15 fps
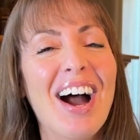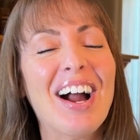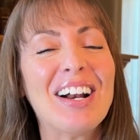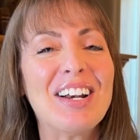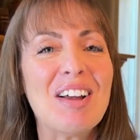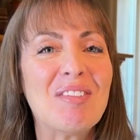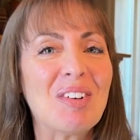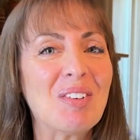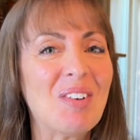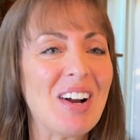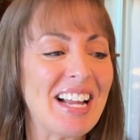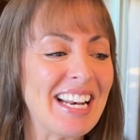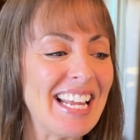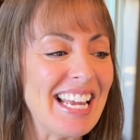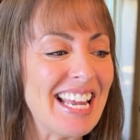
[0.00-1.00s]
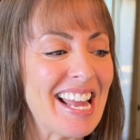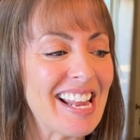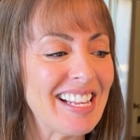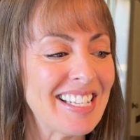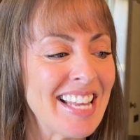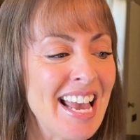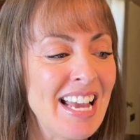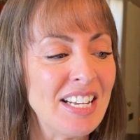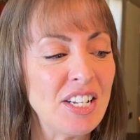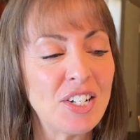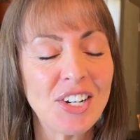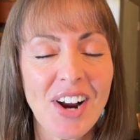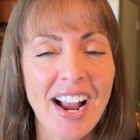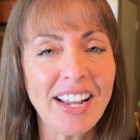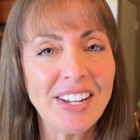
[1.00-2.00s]
Our number one is to
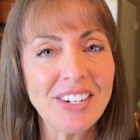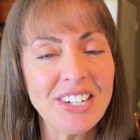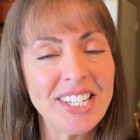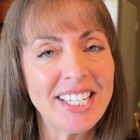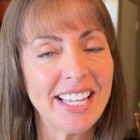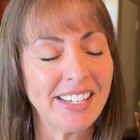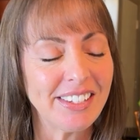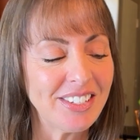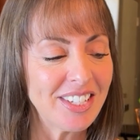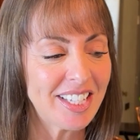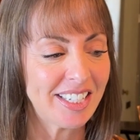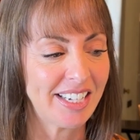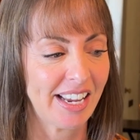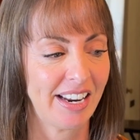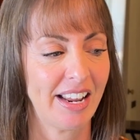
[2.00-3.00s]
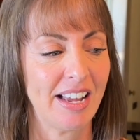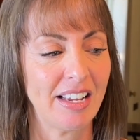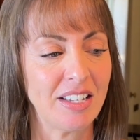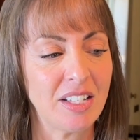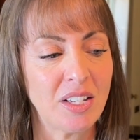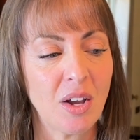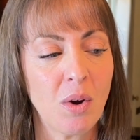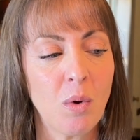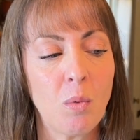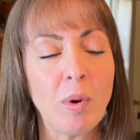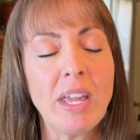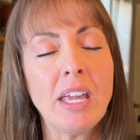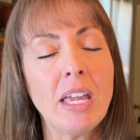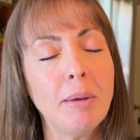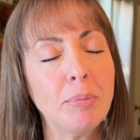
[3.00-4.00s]
track your sales data. So we
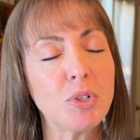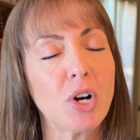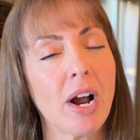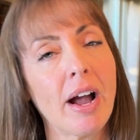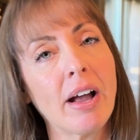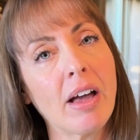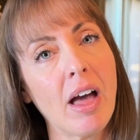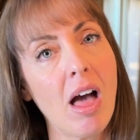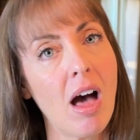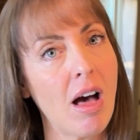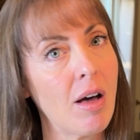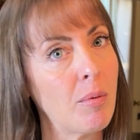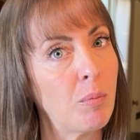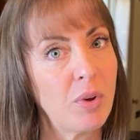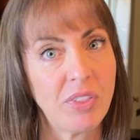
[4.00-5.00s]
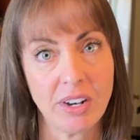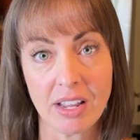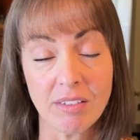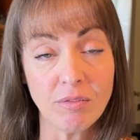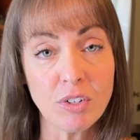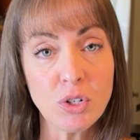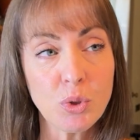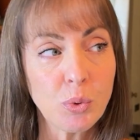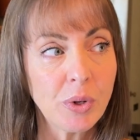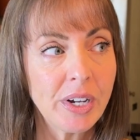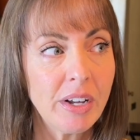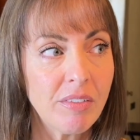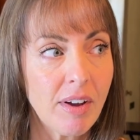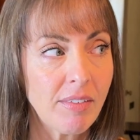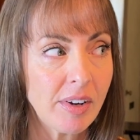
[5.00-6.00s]
keep track with an inventory
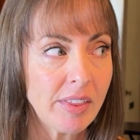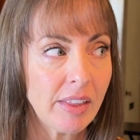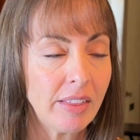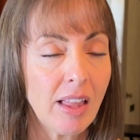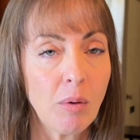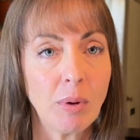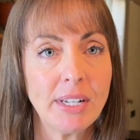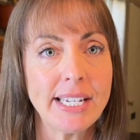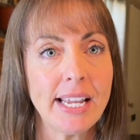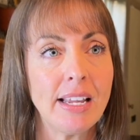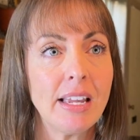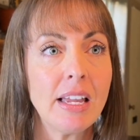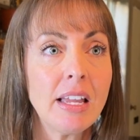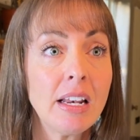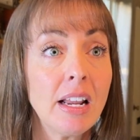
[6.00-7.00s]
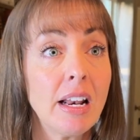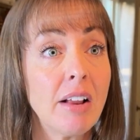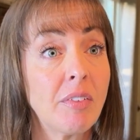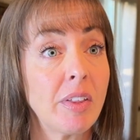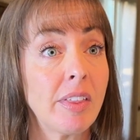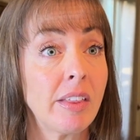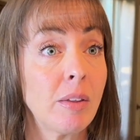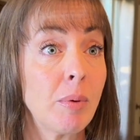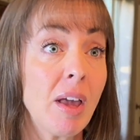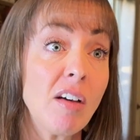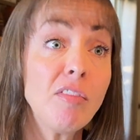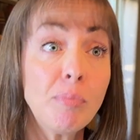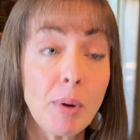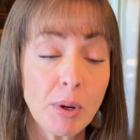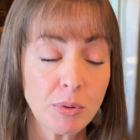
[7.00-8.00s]
of everything that we take in and everything that we
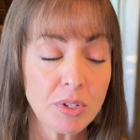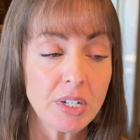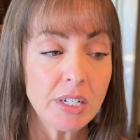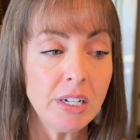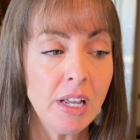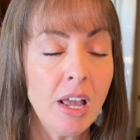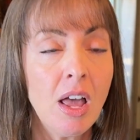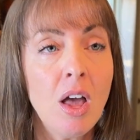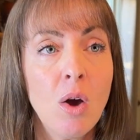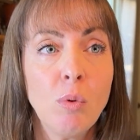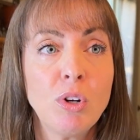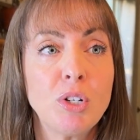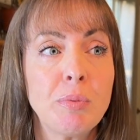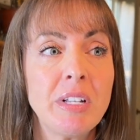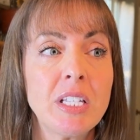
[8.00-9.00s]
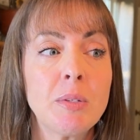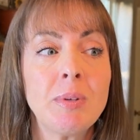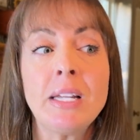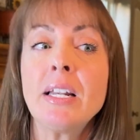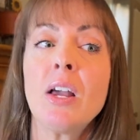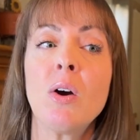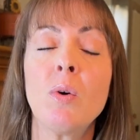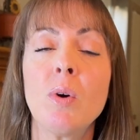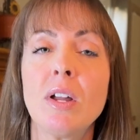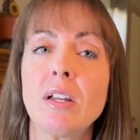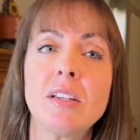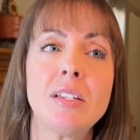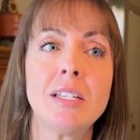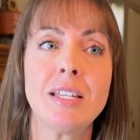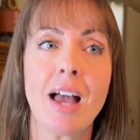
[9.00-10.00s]
have posted, which means we know
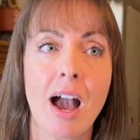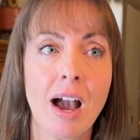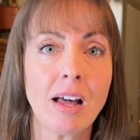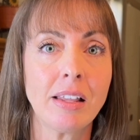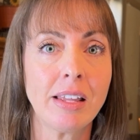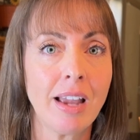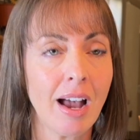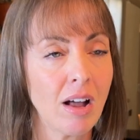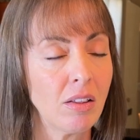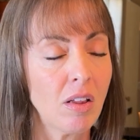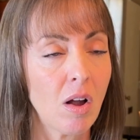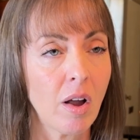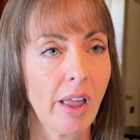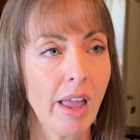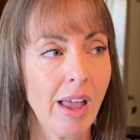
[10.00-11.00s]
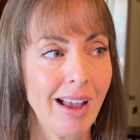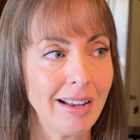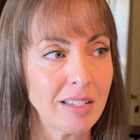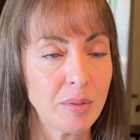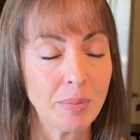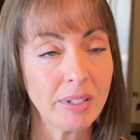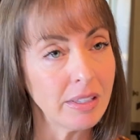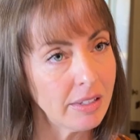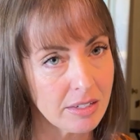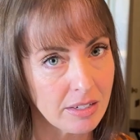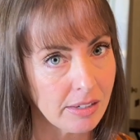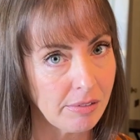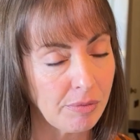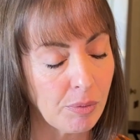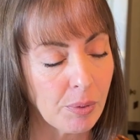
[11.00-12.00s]
exactly how long it has been
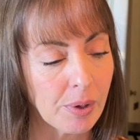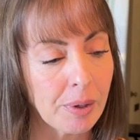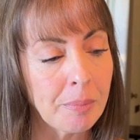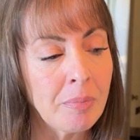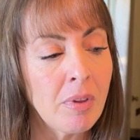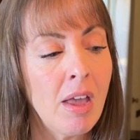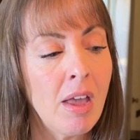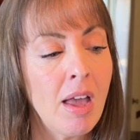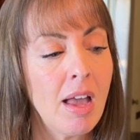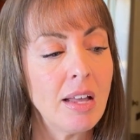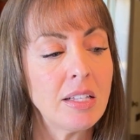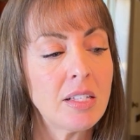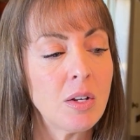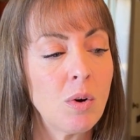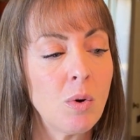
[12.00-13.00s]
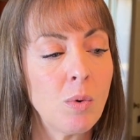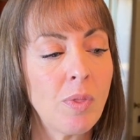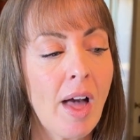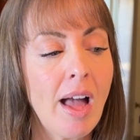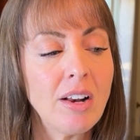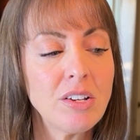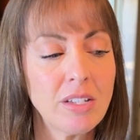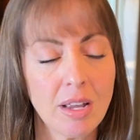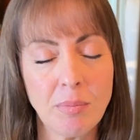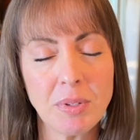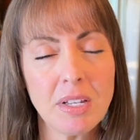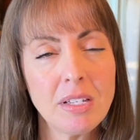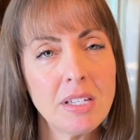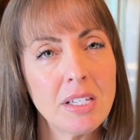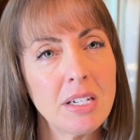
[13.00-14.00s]
listed for. And so that just helps
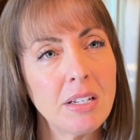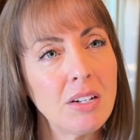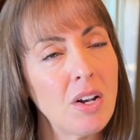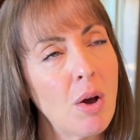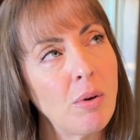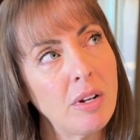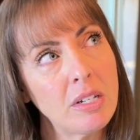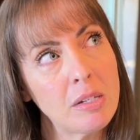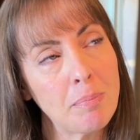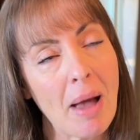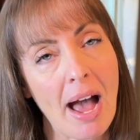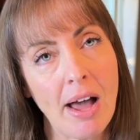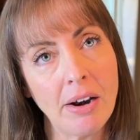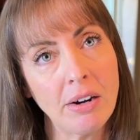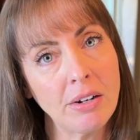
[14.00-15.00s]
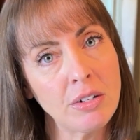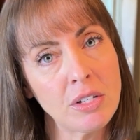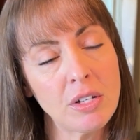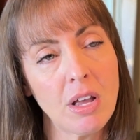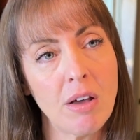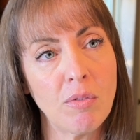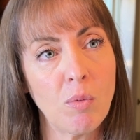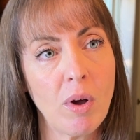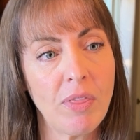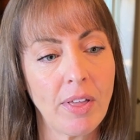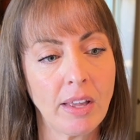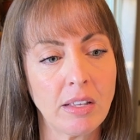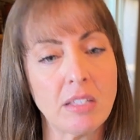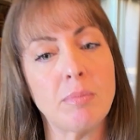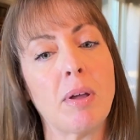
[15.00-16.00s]
us to notice patterns of what
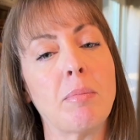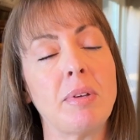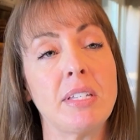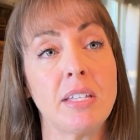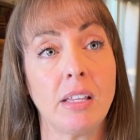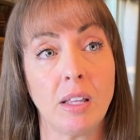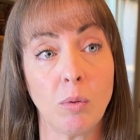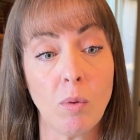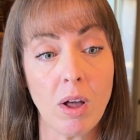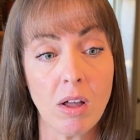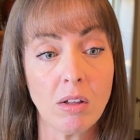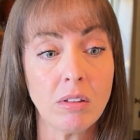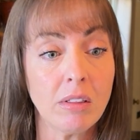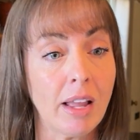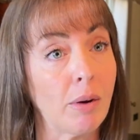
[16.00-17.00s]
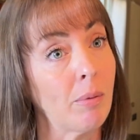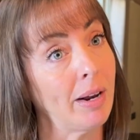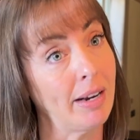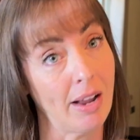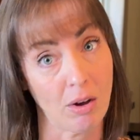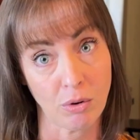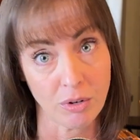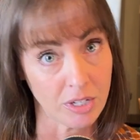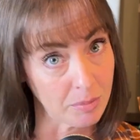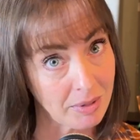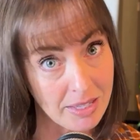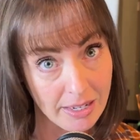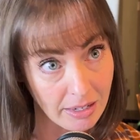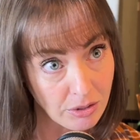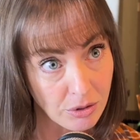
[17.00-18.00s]
things might be selling well, like right now, Christmas
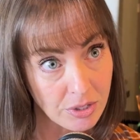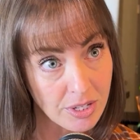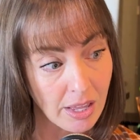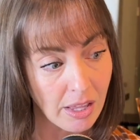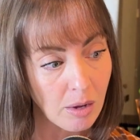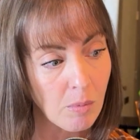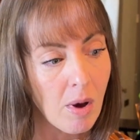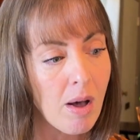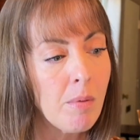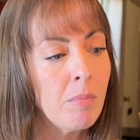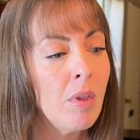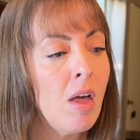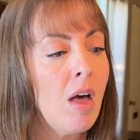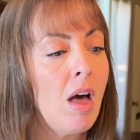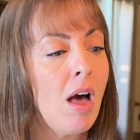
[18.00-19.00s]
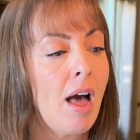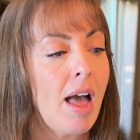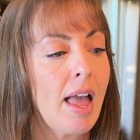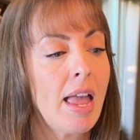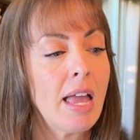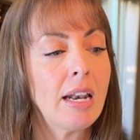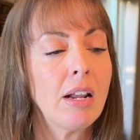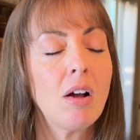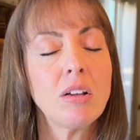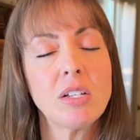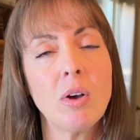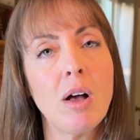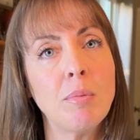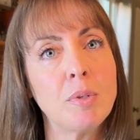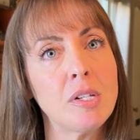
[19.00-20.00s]
things are selling well. And it also
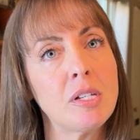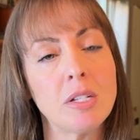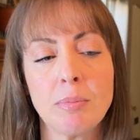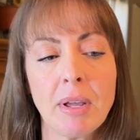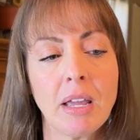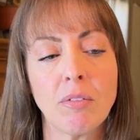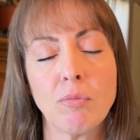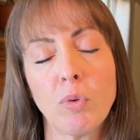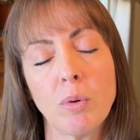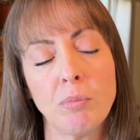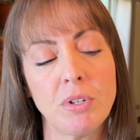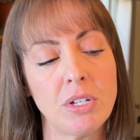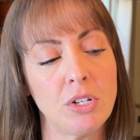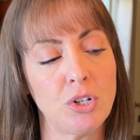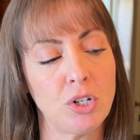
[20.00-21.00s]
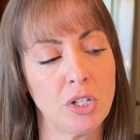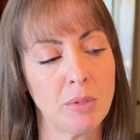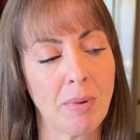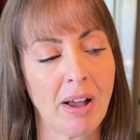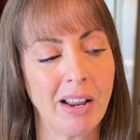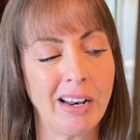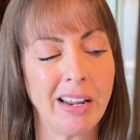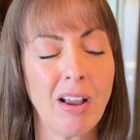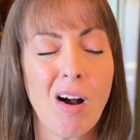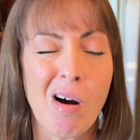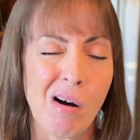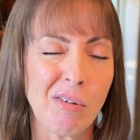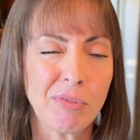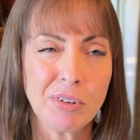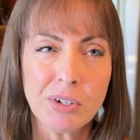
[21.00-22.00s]
helps us to make informed decisions about any
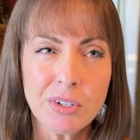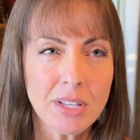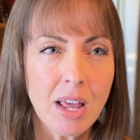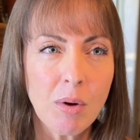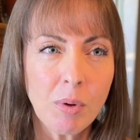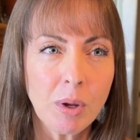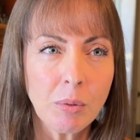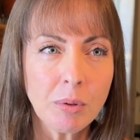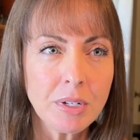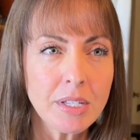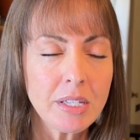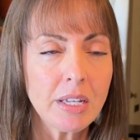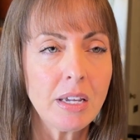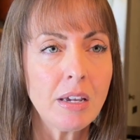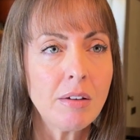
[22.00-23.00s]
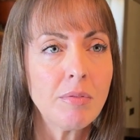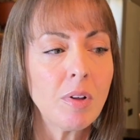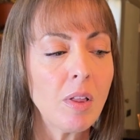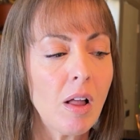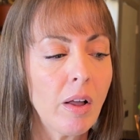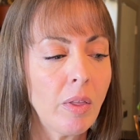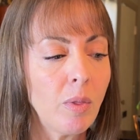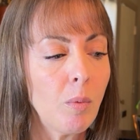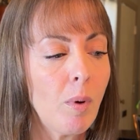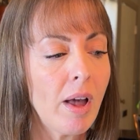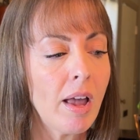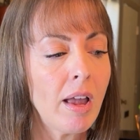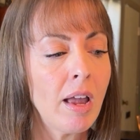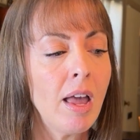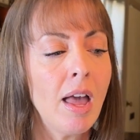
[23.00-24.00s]
offers that we receive along the
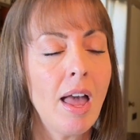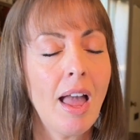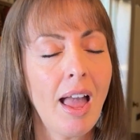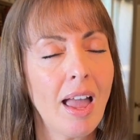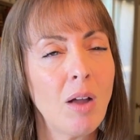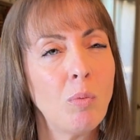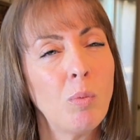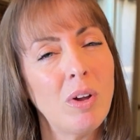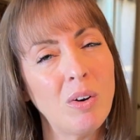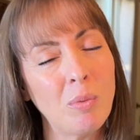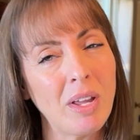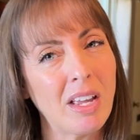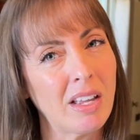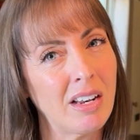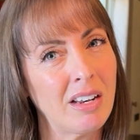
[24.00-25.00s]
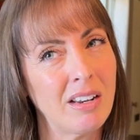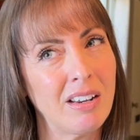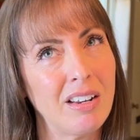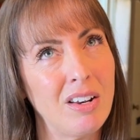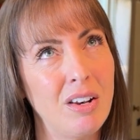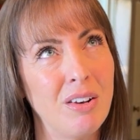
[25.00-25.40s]
way and when we can,